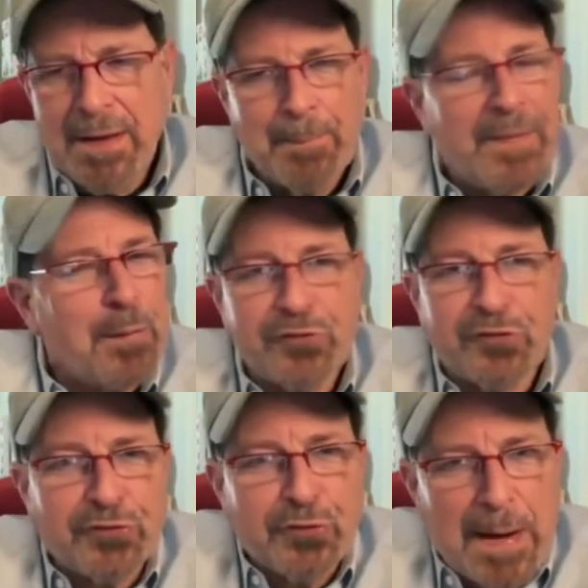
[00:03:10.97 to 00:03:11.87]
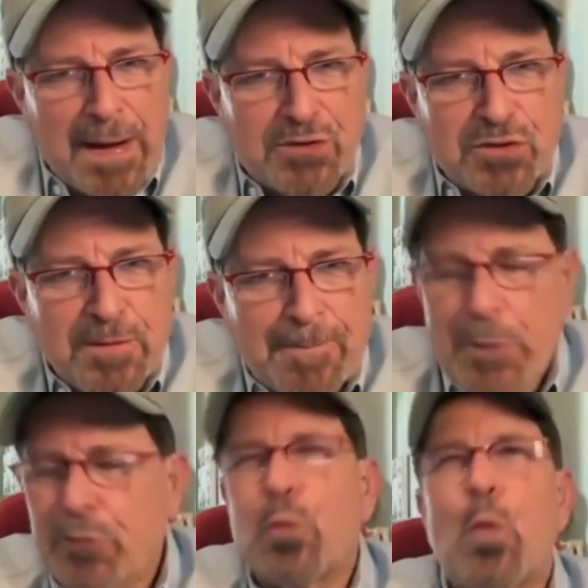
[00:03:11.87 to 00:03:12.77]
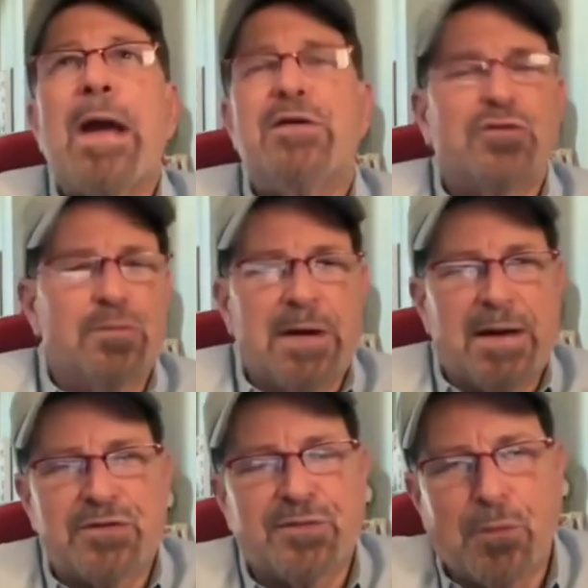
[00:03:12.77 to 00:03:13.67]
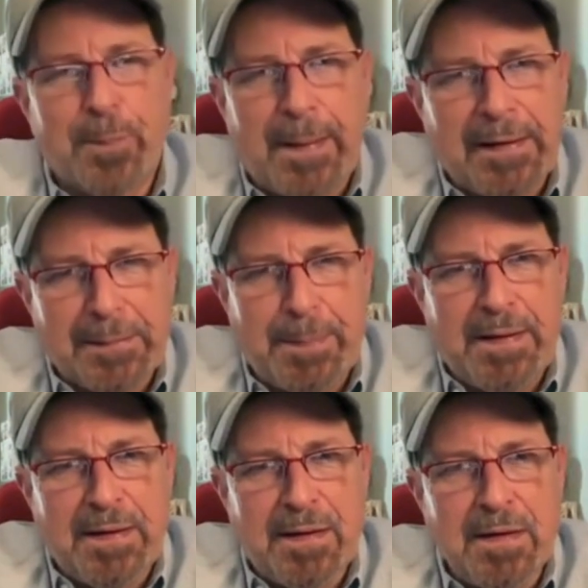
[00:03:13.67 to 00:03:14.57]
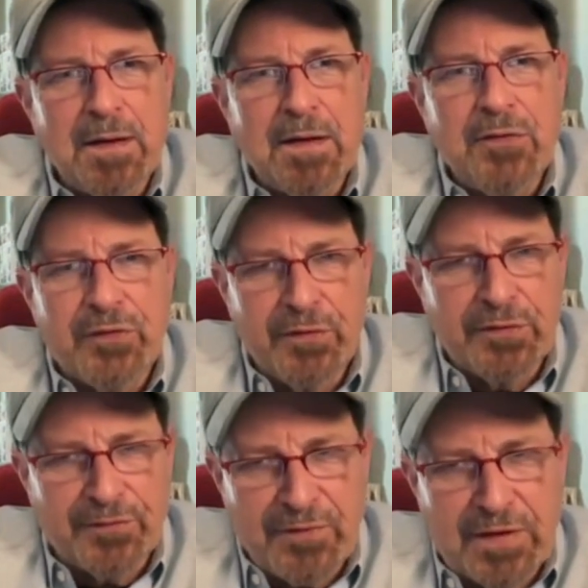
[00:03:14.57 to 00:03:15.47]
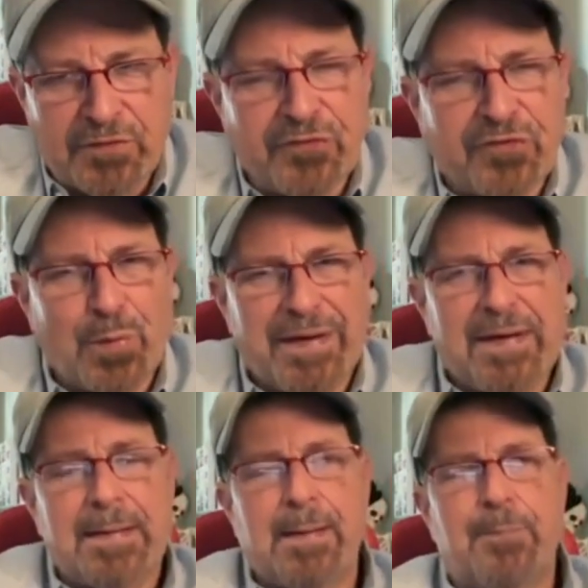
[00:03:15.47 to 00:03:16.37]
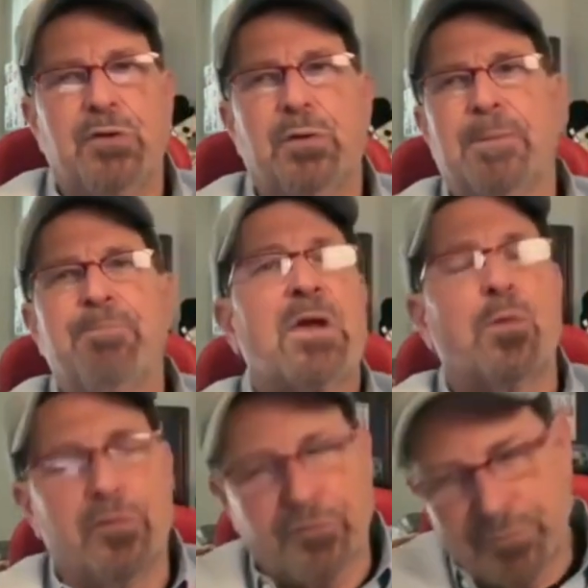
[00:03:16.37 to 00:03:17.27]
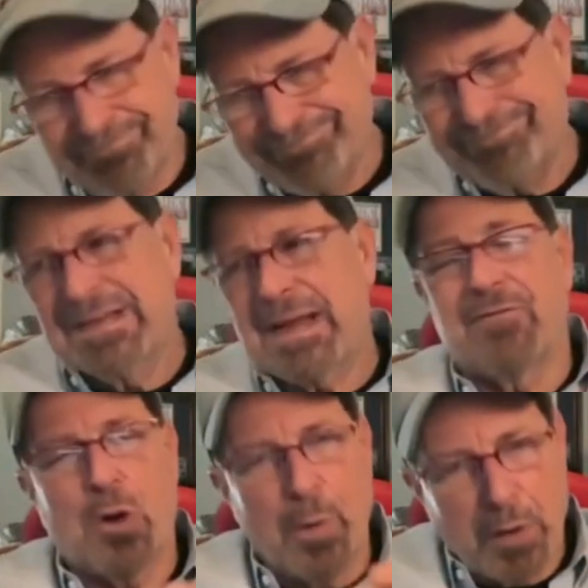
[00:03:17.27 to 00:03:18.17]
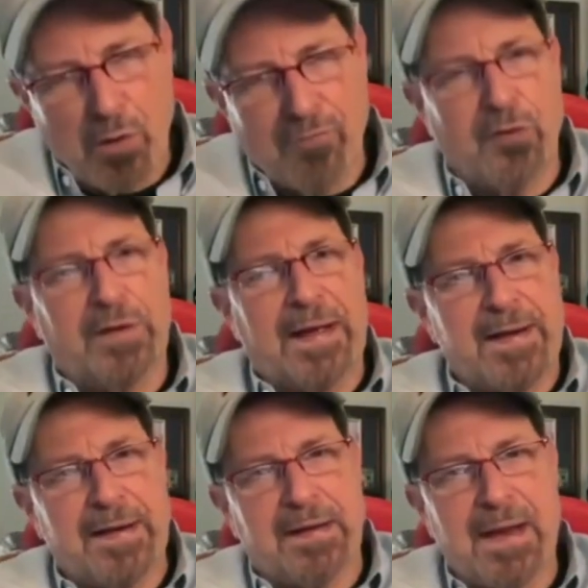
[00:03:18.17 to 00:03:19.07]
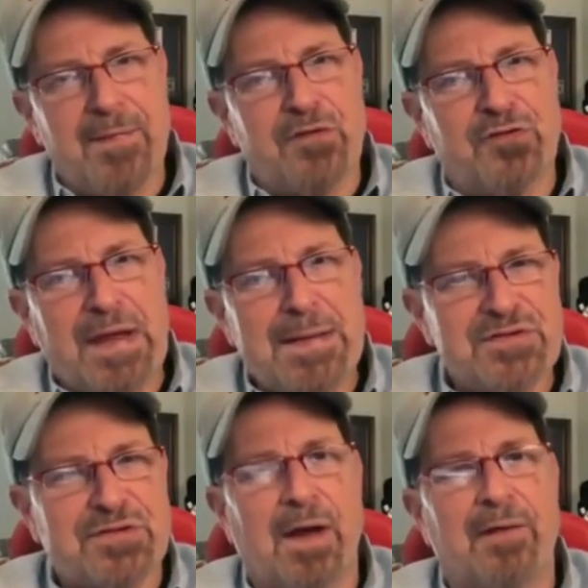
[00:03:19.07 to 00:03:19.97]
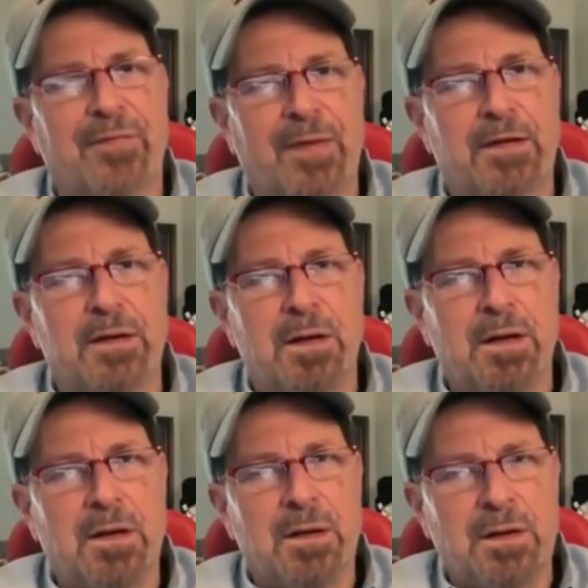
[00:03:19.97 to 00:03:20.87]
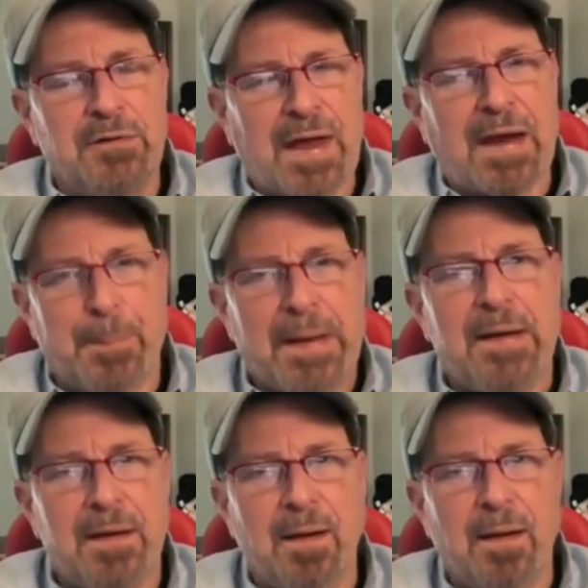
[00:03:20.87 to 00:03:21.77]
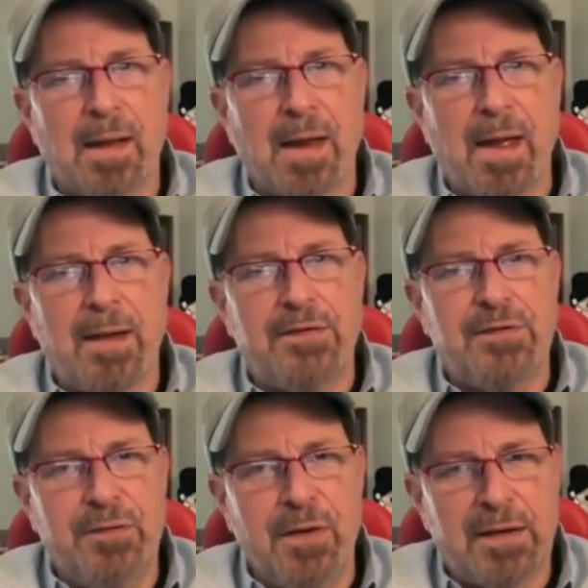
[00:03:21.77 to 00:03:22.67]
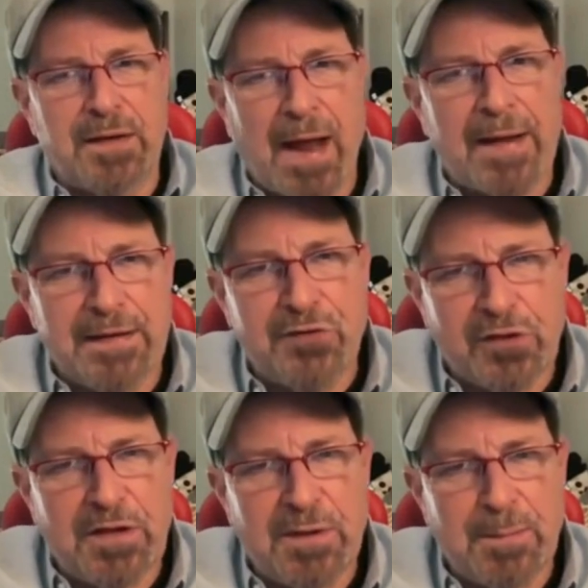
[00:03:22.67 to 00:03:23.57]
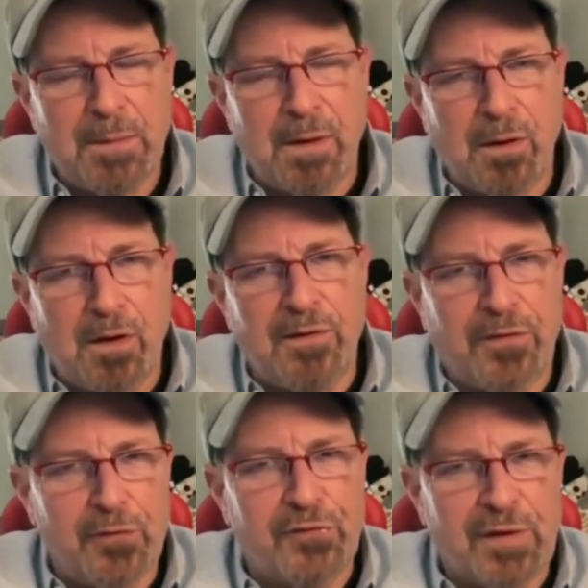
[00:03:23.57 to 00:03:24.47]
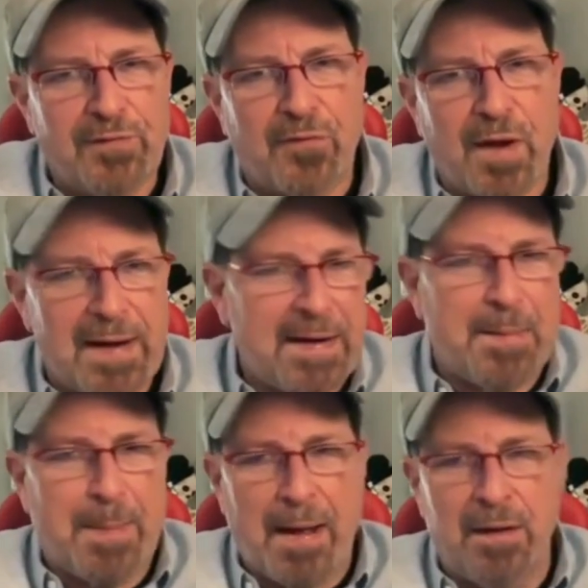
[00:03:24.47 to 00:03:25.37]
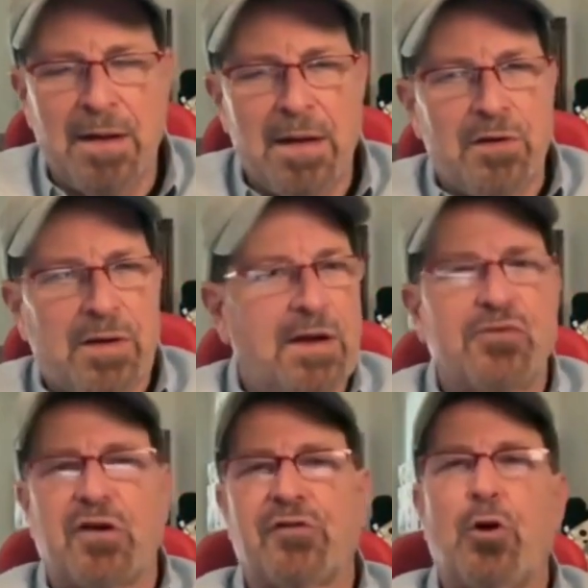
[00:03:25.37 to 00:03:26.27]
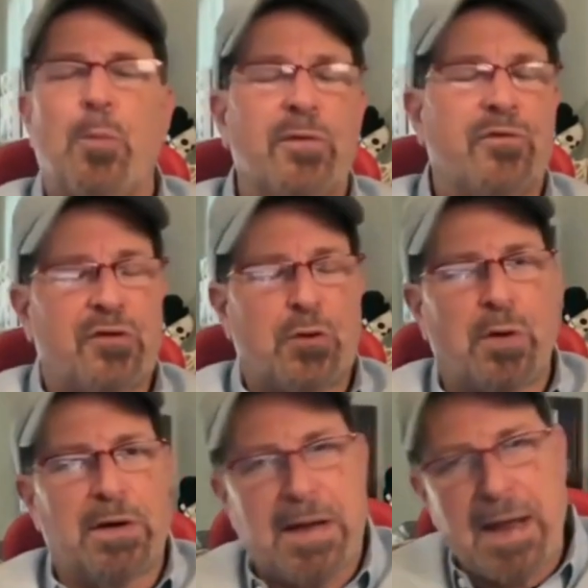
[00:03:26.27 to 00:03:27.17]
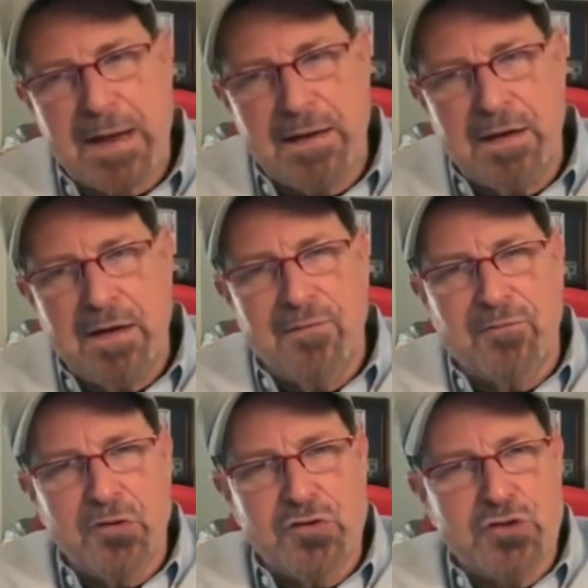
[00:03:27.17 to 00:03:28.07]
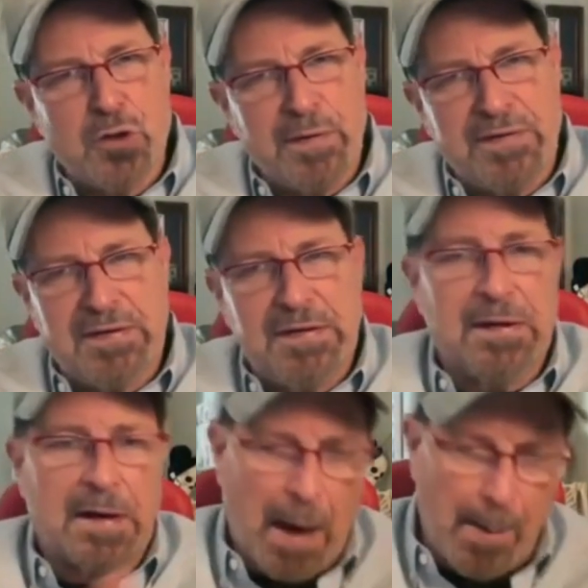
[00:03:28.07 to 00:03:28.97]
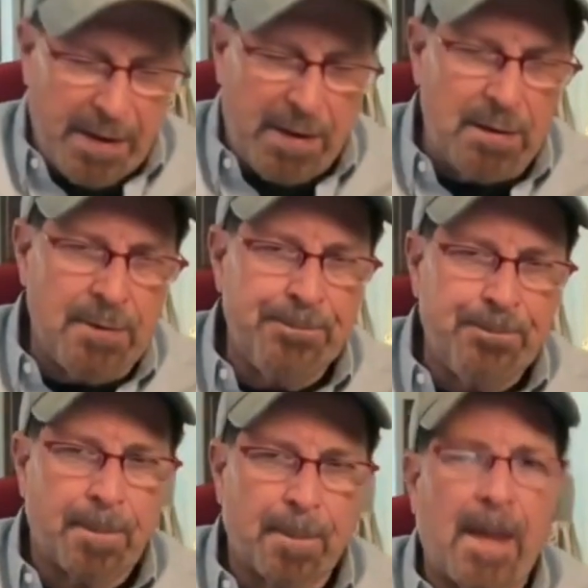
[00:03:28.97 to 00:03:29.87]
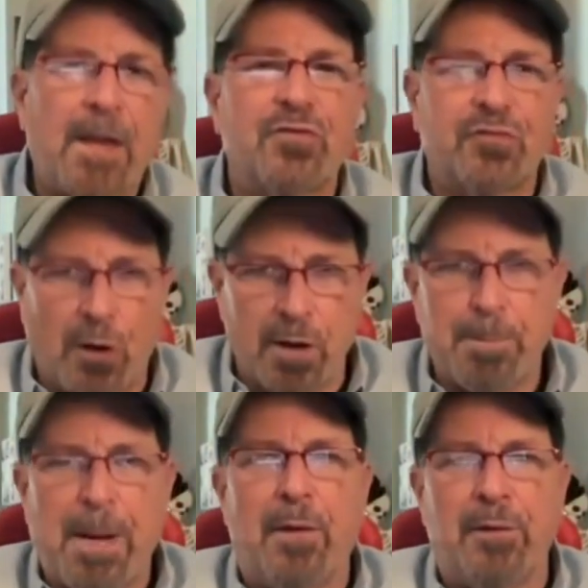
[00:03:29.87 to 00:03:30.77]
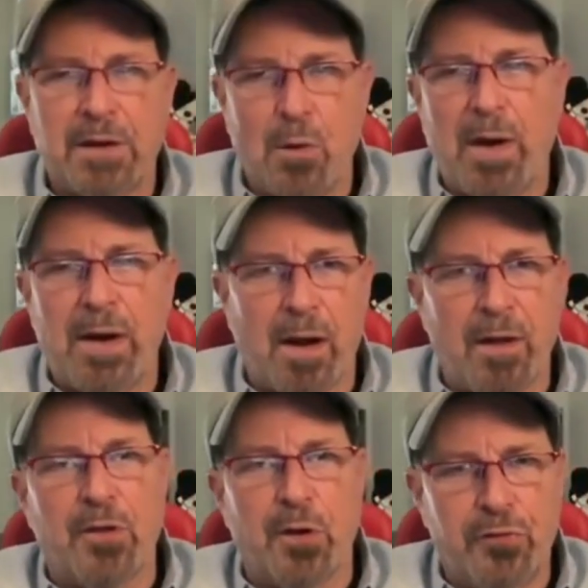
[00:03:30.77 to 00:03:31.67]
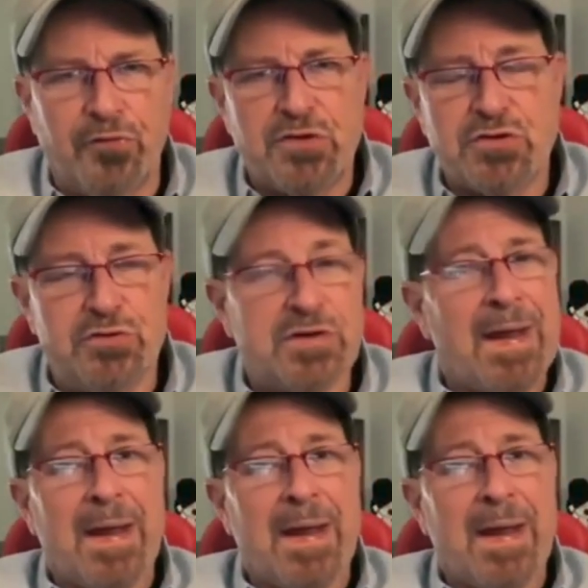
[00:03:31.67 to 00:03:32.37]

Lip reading: But there was just too much. There was way too much for Pauly P to fix. And so what he ended up doing was kind of going over again and again the same stuff that Tacopina had gotten into him on Thursday and Friday about. It just opens the door again for Joey T to come in and start pounding away on those issues.